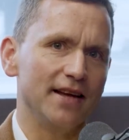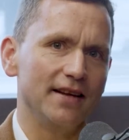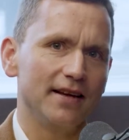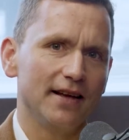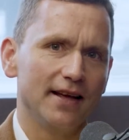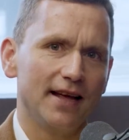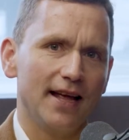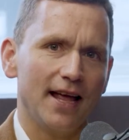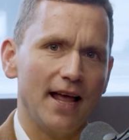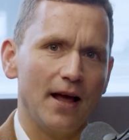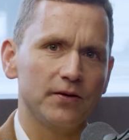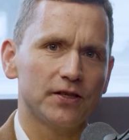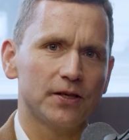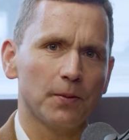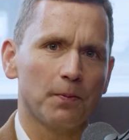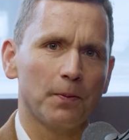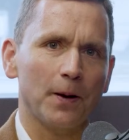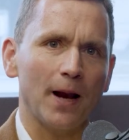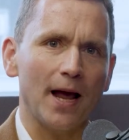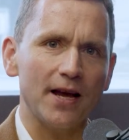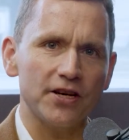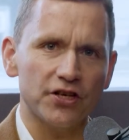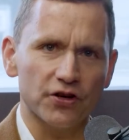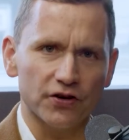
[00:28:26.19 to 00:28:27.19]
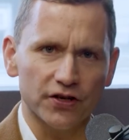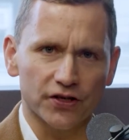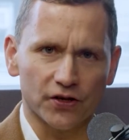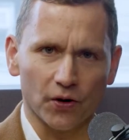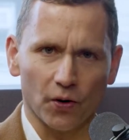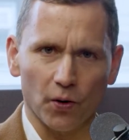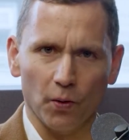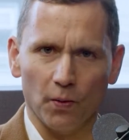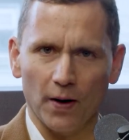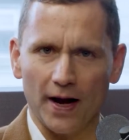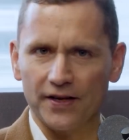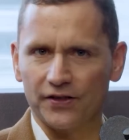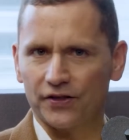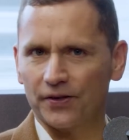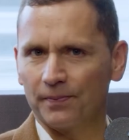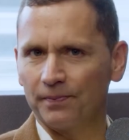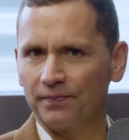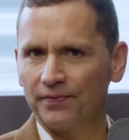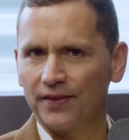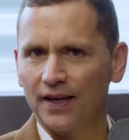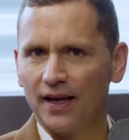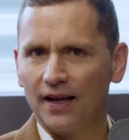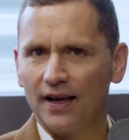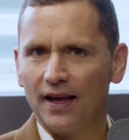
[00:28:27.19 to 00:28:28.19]
It was a pleasure as always.
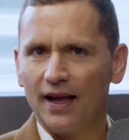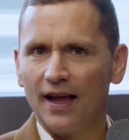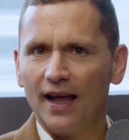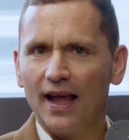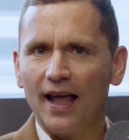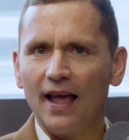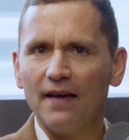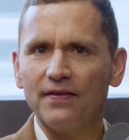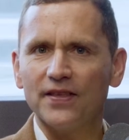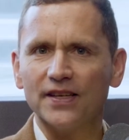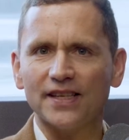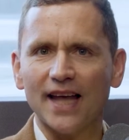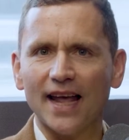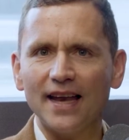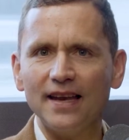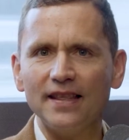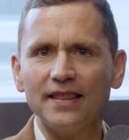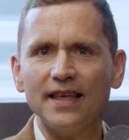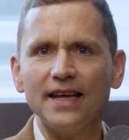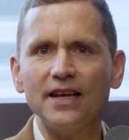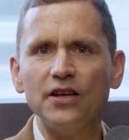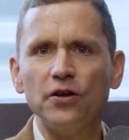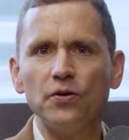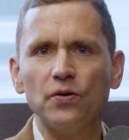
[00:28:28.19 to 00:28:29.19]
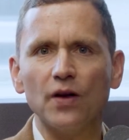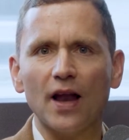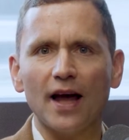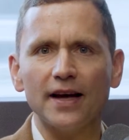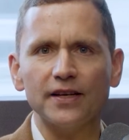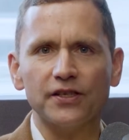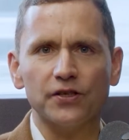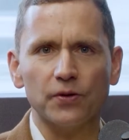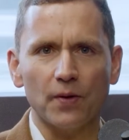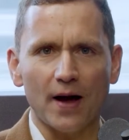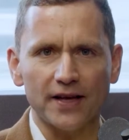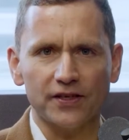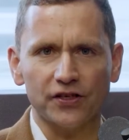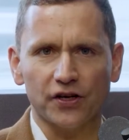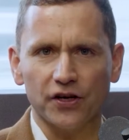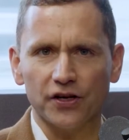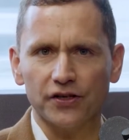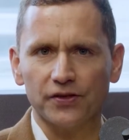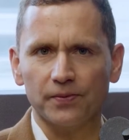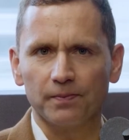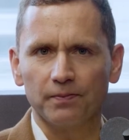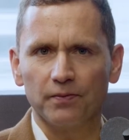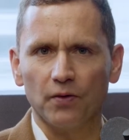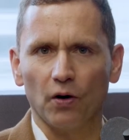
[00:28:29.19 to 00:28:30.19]
If there's anything you'd like to ask
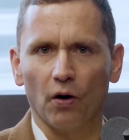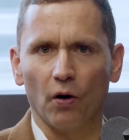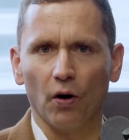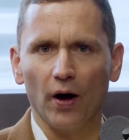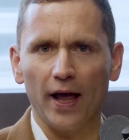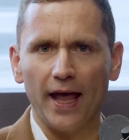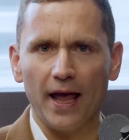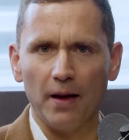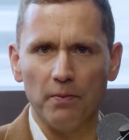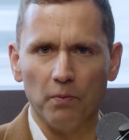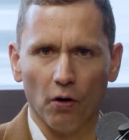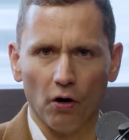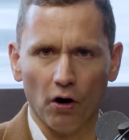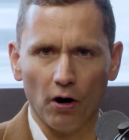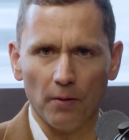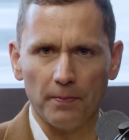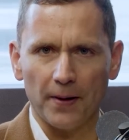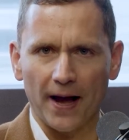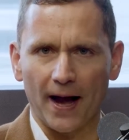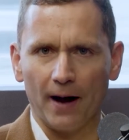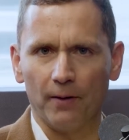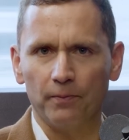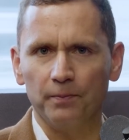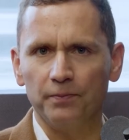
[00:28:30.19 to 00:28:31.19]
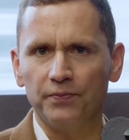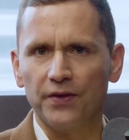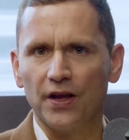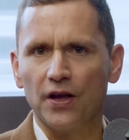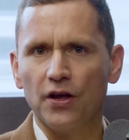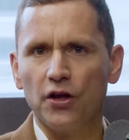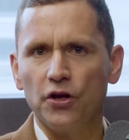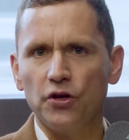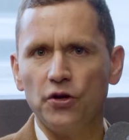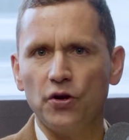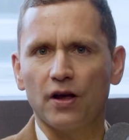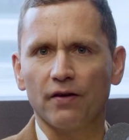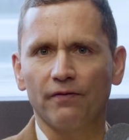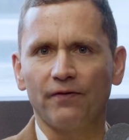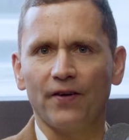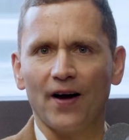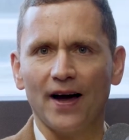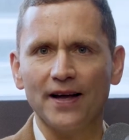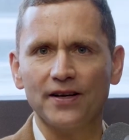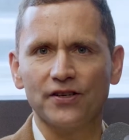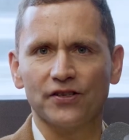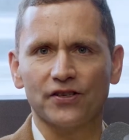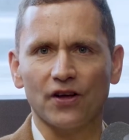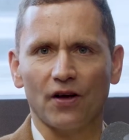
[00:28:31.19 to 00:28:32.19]
us or hear more about, you can
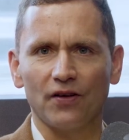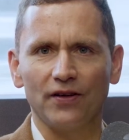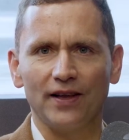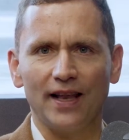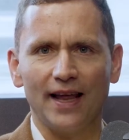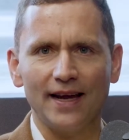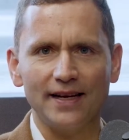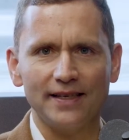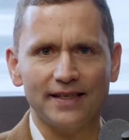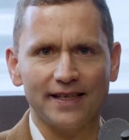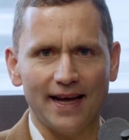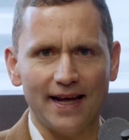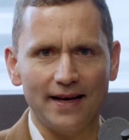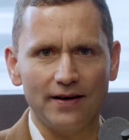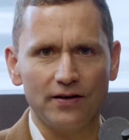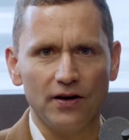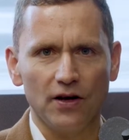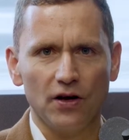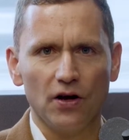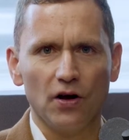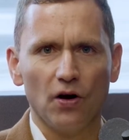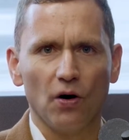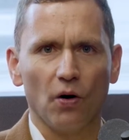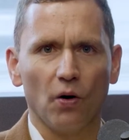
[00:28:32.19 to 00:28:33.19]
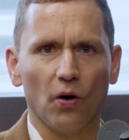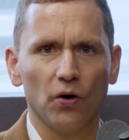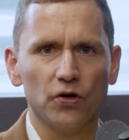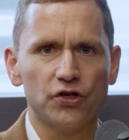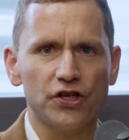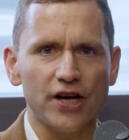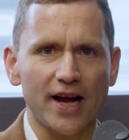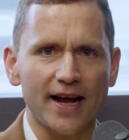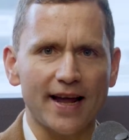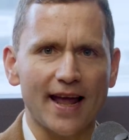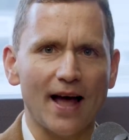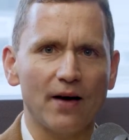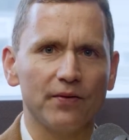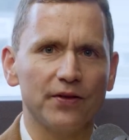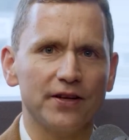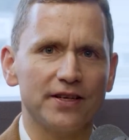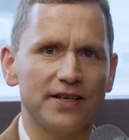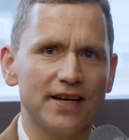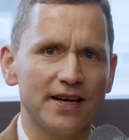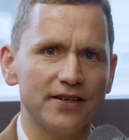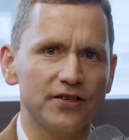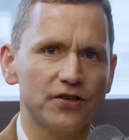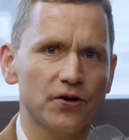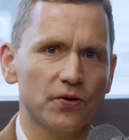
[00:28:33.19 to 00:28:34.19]
find us on LinkedIn or check out the
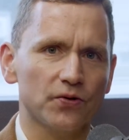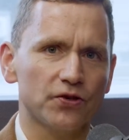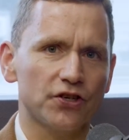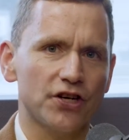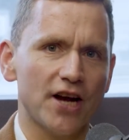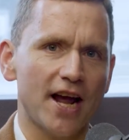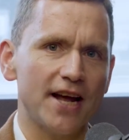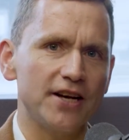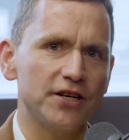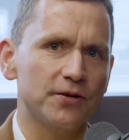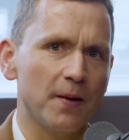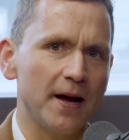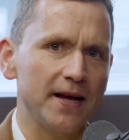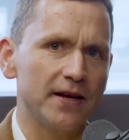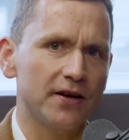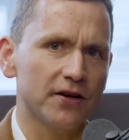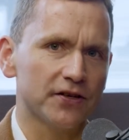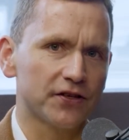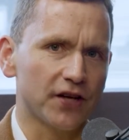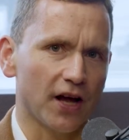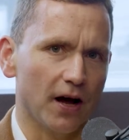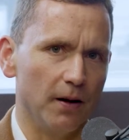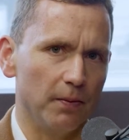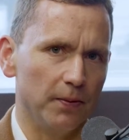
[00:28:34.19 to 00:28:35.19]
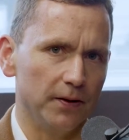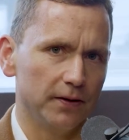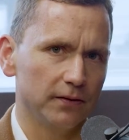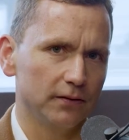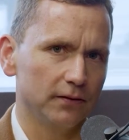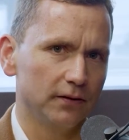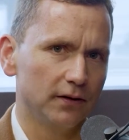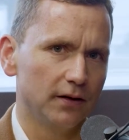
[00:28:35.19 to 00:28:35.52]
Digital Changemakers Hub.